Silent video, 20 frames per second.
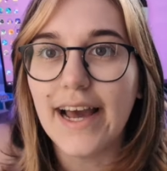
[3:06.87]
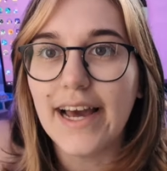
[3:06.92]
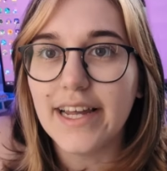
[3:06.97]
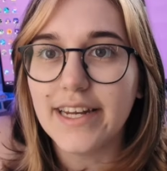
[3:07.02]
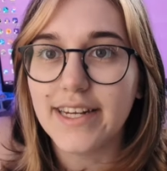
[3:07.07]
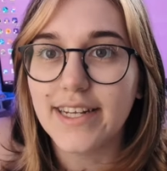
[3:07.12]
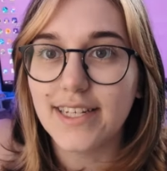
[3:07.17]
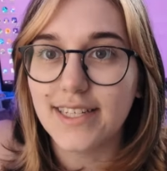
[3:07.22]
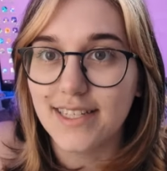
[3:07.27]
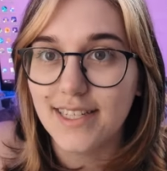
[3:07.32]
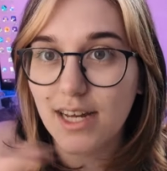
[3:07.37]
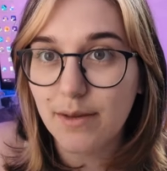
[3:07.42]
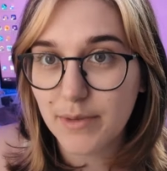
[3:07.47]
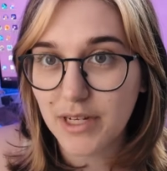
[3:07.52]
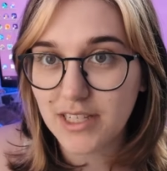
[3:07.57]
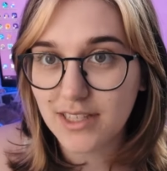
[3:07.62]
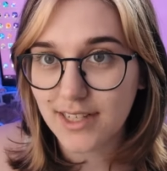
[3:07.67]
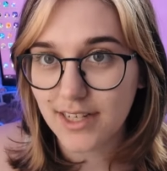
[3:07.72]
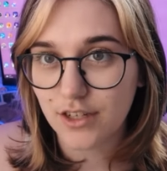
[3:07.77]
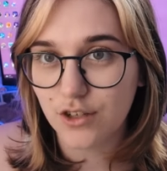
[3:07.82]
And
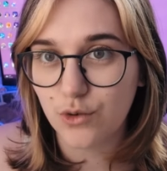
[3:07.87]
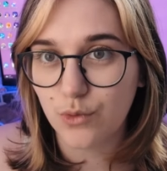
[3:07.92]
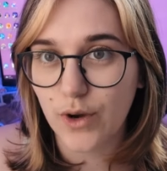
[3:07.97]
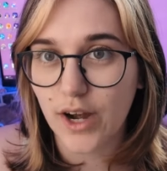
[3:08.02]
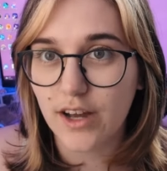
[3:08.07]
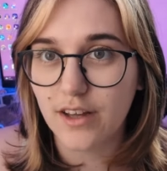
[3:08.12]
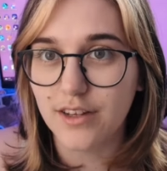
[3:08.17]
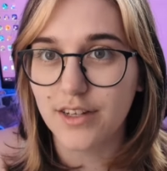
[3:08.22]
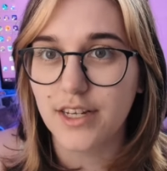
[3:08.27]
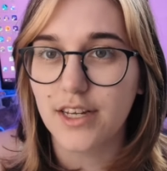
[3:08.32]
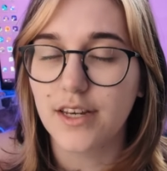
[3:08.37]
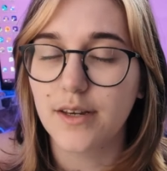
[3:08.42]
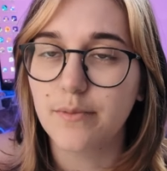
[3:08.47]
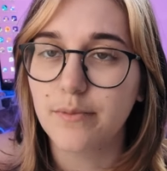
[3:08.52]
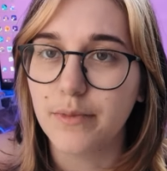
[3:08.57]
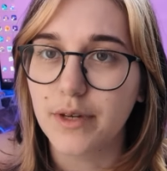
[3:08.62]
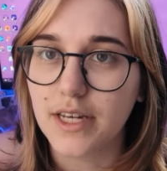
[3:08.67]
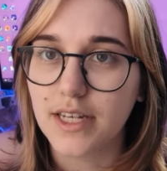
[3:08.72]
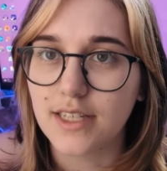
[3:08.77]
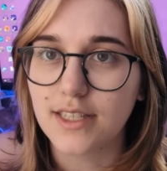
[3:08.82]
demisexuality
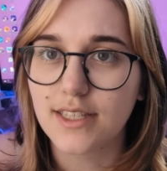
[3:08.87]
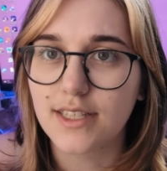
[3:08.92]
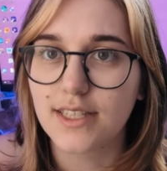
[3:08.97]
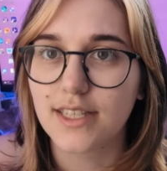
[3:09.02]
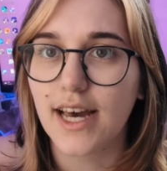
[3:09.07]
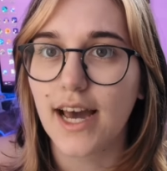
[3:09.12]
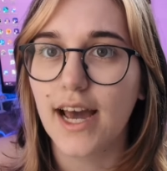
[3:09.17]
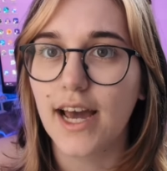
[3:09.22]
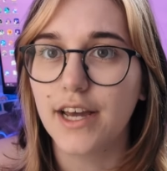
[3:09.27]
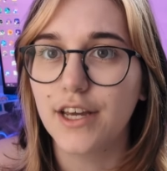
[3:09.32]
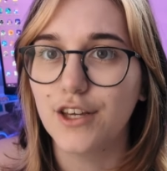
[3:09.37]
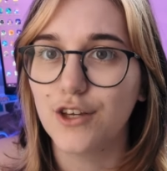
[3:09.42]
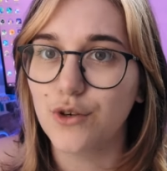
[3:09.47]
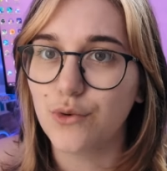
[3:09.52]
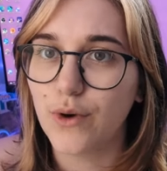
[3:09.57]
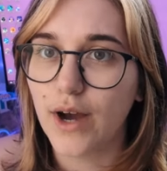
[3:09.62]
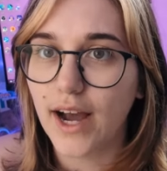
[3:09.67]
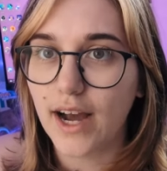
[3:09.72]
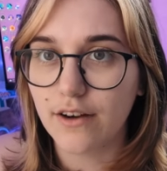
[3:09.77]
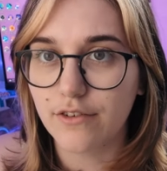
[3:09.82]
means that you
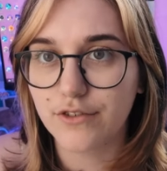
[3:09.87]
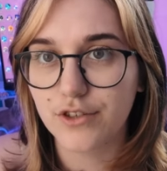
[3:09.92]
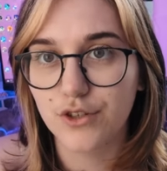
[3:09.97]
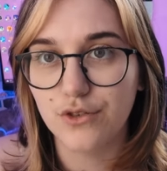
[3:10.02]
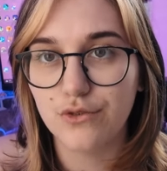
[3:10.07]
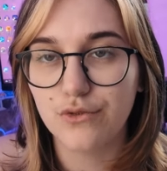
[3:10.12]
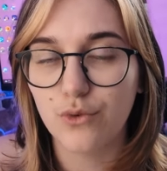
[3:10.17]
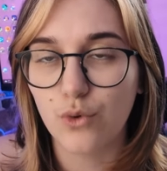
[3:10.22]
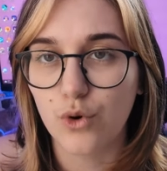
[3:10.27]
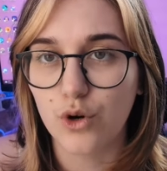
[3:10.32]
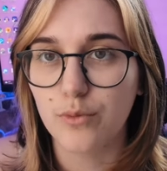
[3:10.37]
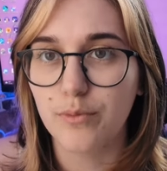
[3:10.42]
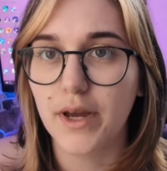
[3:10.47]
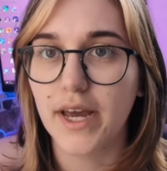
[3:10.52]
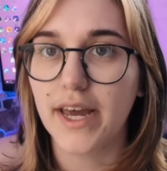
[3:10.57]
have to form